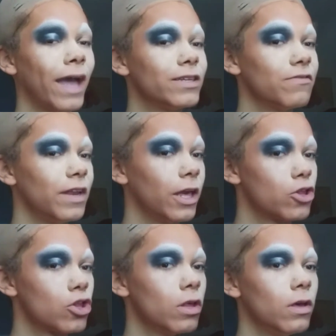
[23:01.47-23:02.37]
Matte
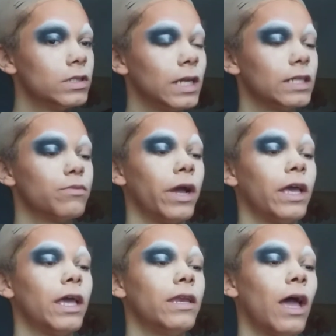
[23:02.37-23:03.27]
Finish setting
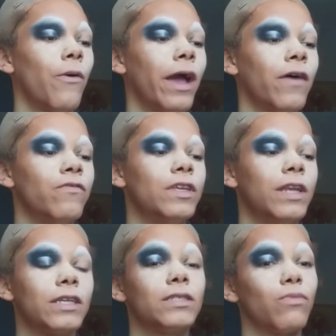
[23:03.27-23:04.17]
spray, and now I
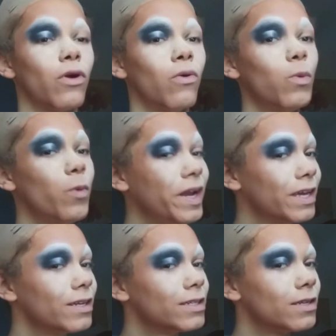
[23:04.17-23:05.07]
have the NYX Pro
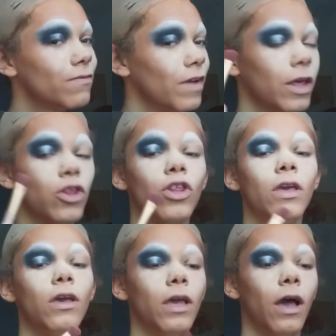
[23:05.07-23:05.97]
Radiant
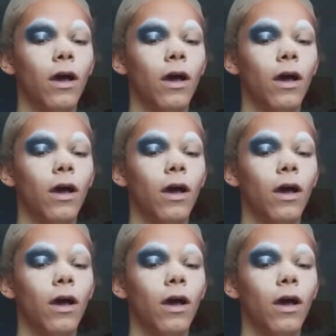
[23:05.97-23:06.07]
Finish.